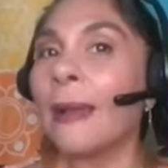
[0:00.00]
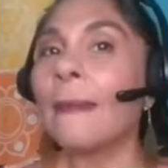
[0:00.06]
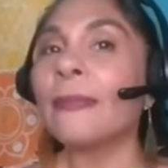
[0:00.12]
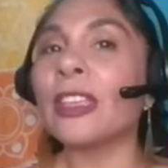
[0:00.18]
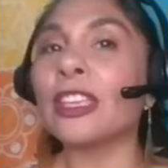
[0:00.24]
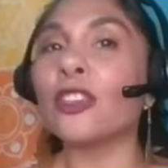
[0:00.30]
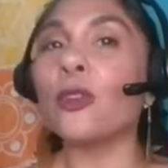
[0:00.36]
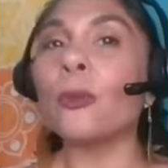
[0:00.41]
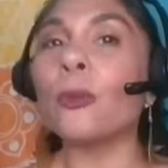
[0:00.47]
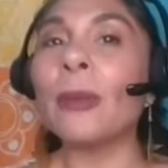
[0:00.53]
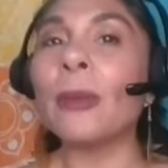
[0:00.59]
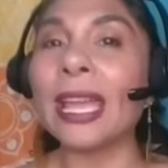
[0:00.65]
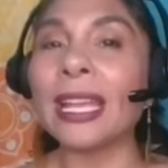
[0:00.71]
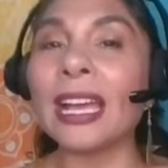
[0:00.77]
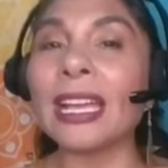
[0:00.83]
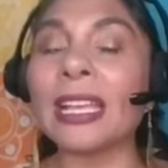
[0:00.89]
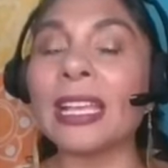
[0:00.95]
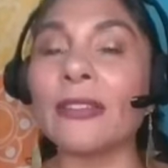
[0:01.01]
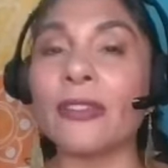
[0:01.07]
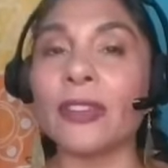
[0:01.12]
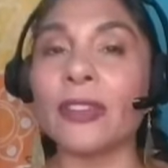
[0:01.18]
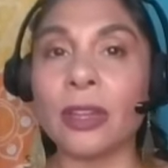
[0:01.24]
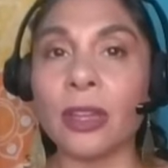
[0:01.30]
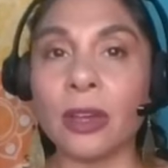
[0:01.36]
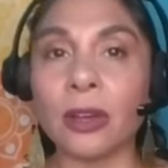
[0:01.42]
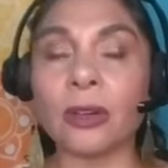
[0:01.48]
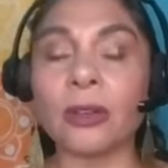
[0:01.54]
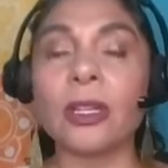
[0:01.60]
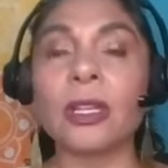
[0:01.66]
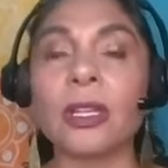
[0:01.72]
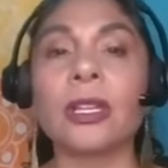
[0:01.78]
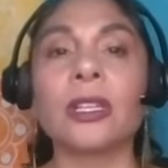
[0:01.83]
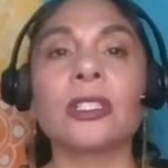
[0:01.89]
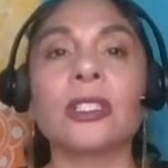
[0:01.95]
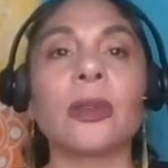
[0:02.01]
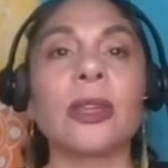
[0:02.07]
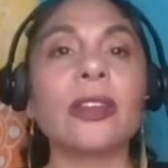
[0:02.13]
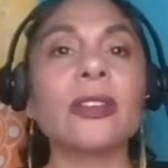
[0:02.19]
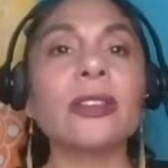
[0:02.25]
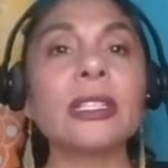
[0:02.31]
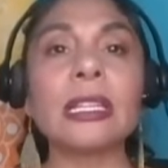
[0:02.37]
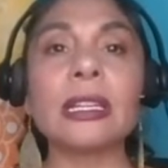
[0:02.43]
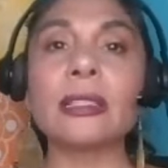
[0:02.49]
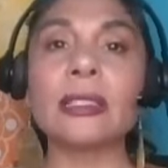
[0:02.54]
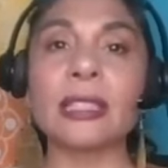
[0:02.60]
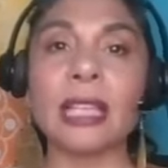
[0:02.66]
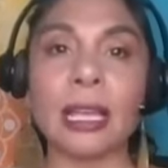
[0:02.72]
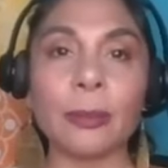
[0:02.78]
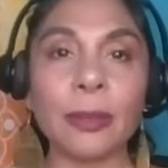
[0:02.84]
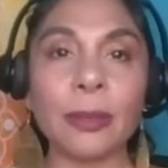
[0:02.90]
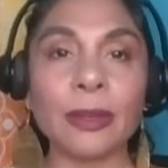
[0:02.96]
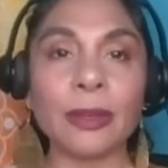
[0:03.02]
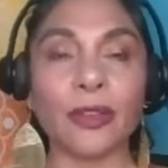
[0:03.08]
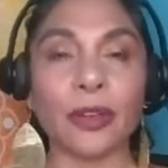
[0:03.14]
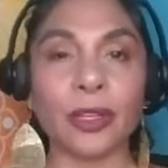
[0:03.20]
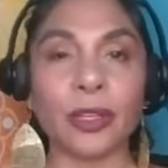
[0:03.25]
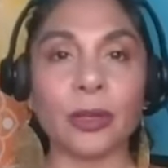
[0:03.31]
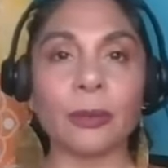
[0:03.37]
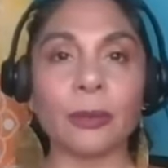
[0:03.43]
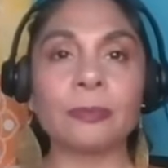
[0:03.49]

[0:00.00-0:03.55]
that you may not even know. So here's an assignment for you.